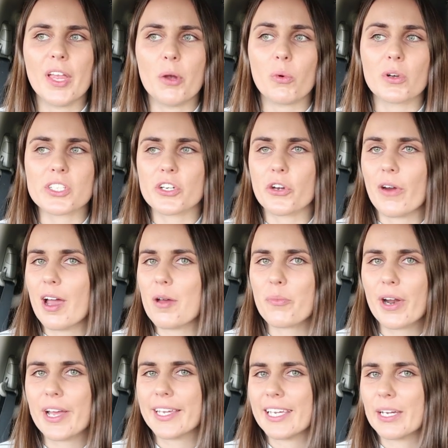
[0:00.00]
It wasn't
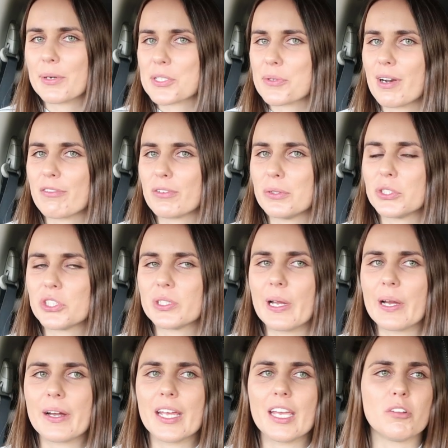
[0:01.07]
groundbreaking. It wasn't
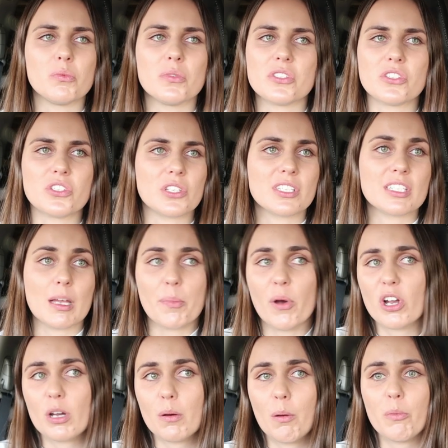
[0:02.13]
revolutionary. It was just a
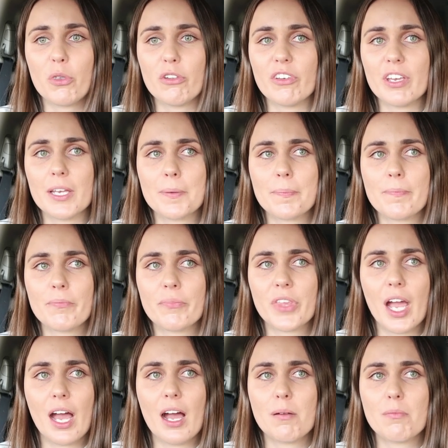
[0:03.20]
Pokemon movie.
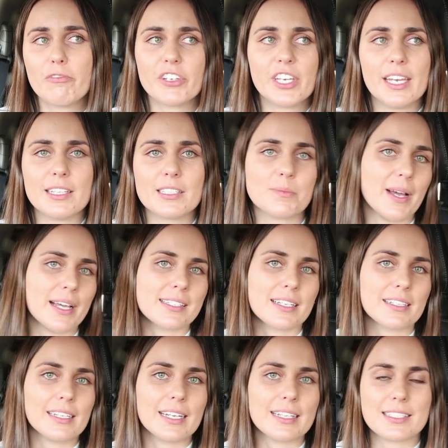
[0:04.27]
For kids,
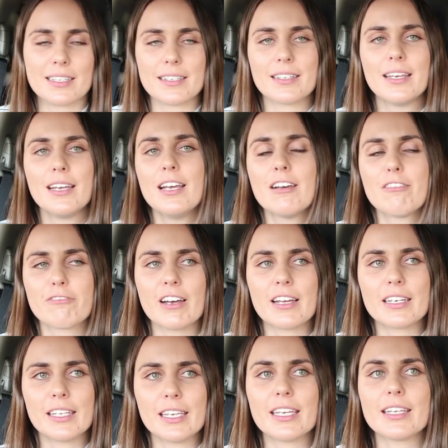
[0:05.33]
basically. It's a
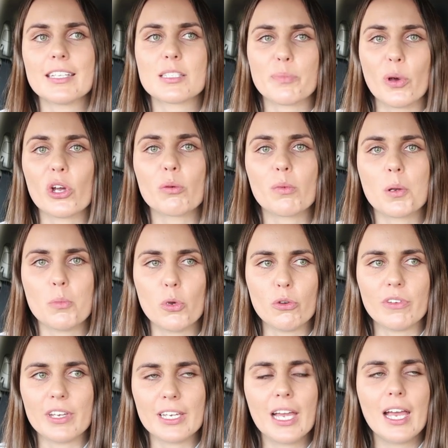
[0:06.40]
fun kids Pokemon
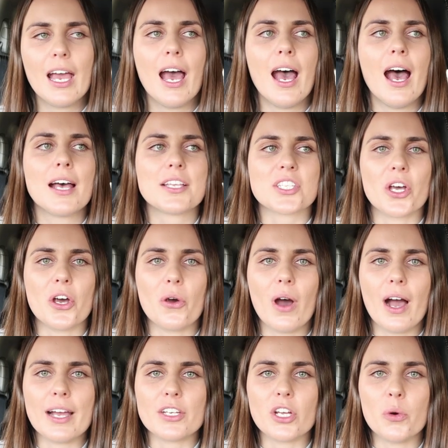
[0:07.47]
movie. So
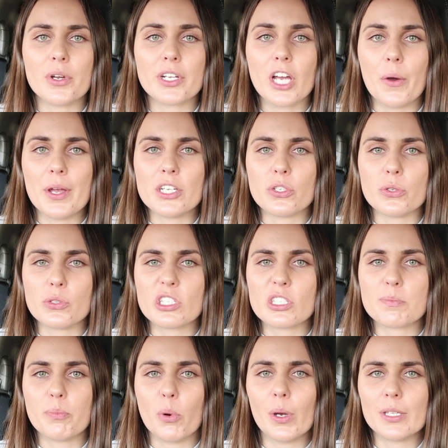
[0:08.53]
I don't want to go into
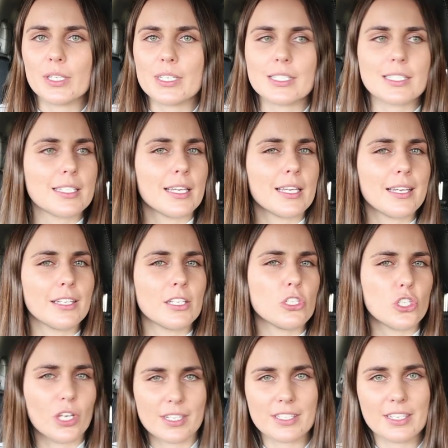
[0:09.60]
spoilers
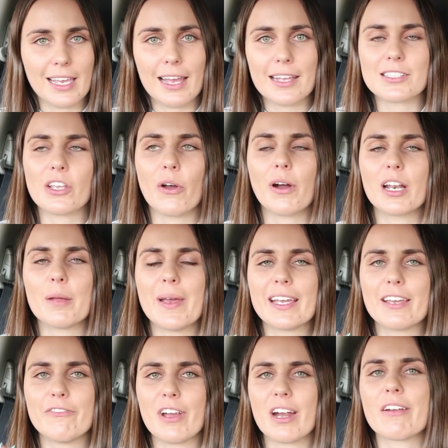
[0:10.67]
just yet. So I'm going to
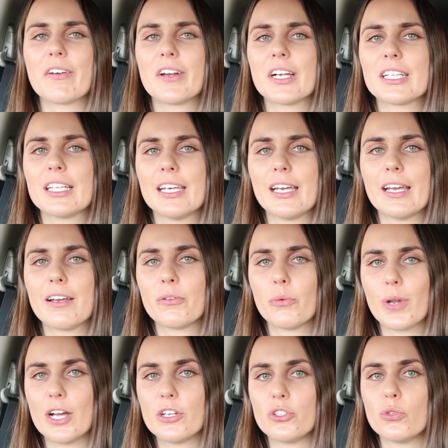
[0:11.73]
make it very, very clear
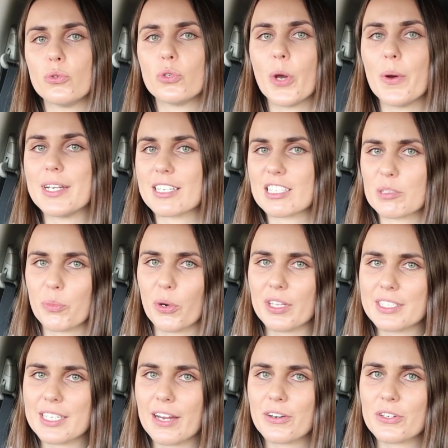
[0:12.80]
what I do go into
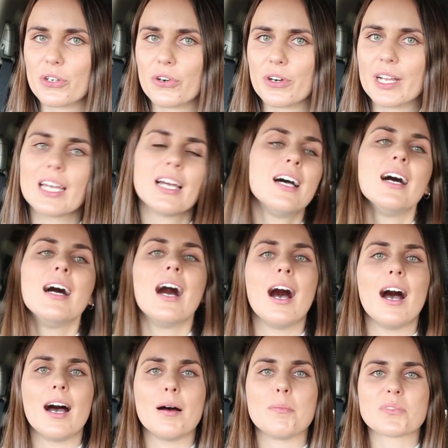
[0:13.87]
spoiler territory. So
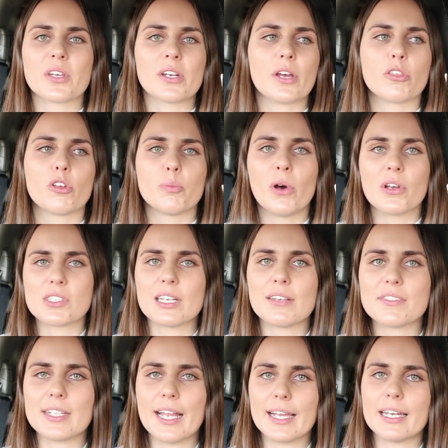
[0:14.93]
I'm going to go through
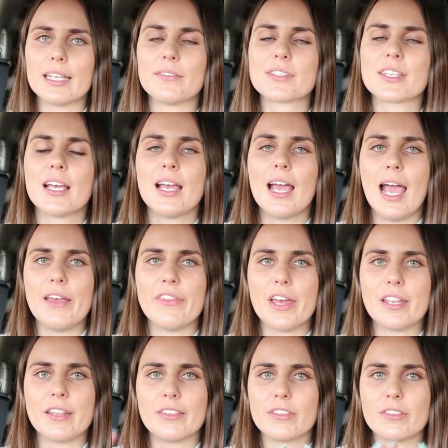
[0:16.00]
positives, negatives, and
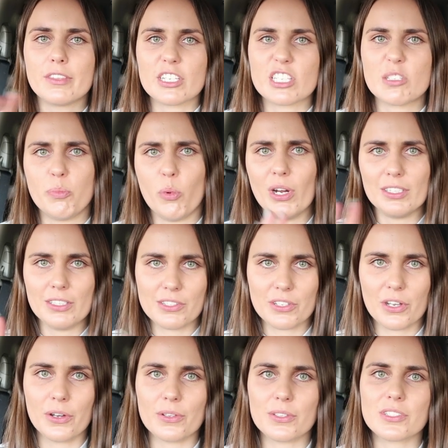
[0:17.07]
then the spoiler
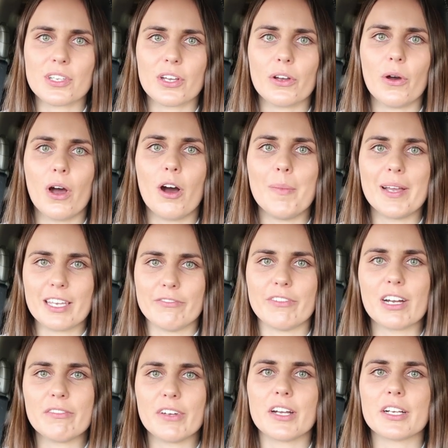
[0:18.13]
zone. So I'll make it
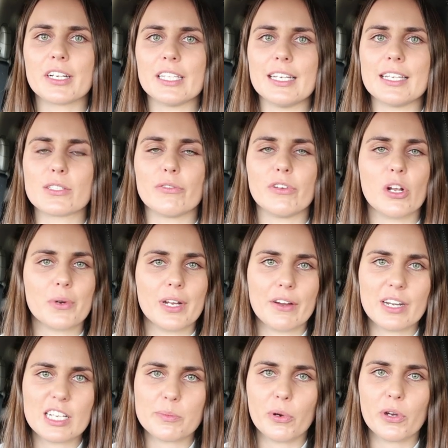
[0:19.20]
very, very clear. So if you don't want to
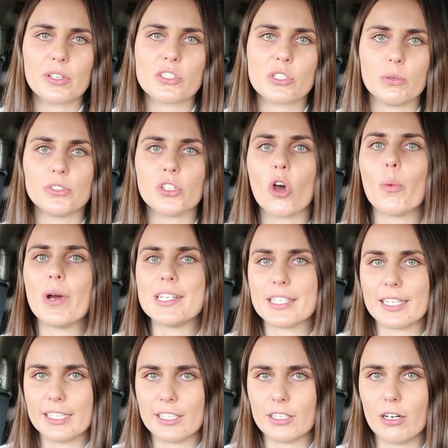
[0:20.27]
hear any spoilers, you'll know when
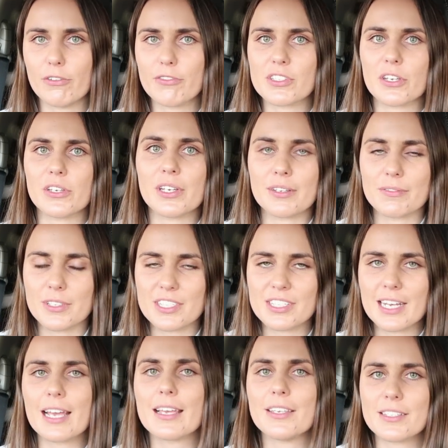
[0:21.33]
to click off. So you can
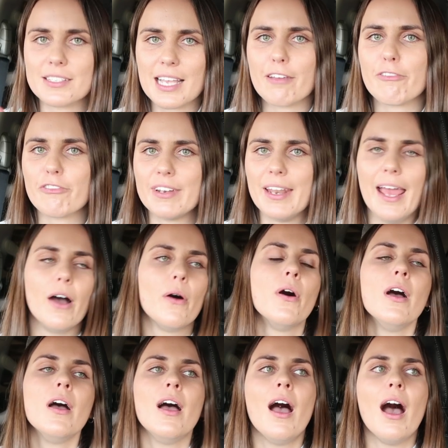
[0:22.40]
you're safe for now.
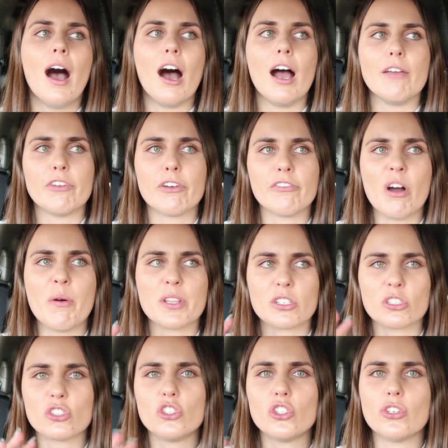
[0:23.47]
If you're fine with
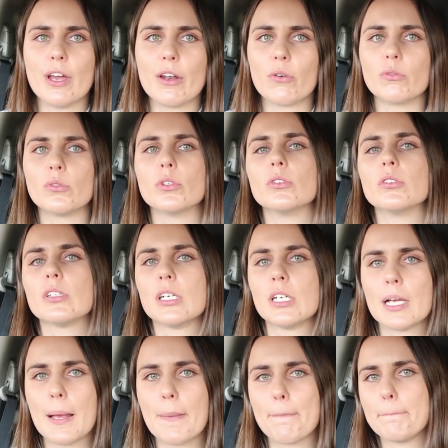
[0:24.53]
just general
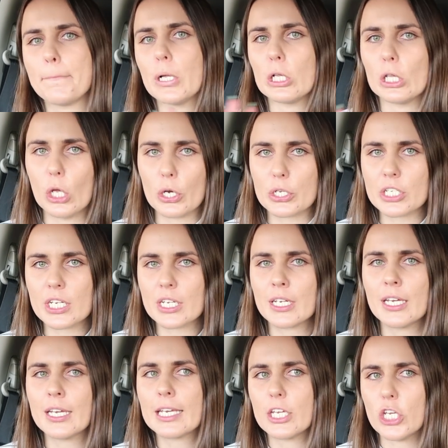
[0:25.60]

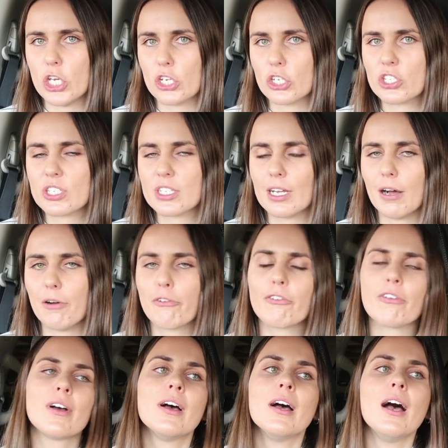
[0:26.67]
plot-ish
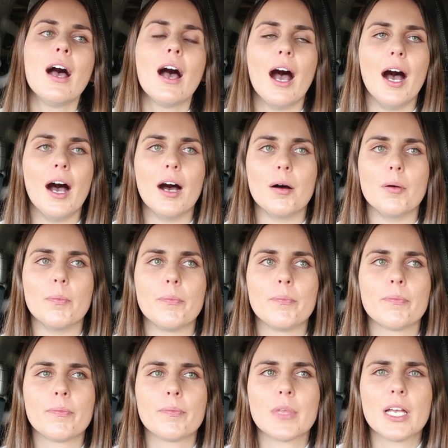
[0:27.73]
stuff.
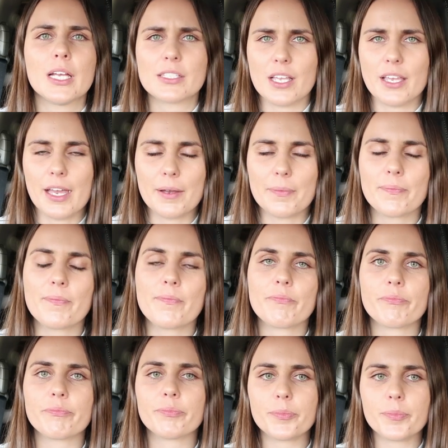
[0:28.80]
So yeah.
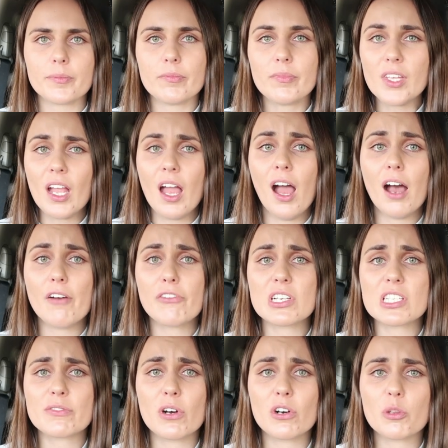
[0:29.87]

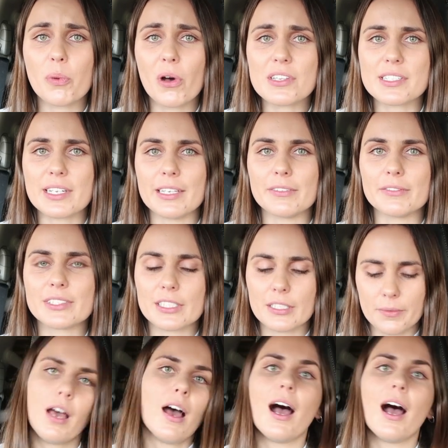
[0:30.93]
First of all, the positives.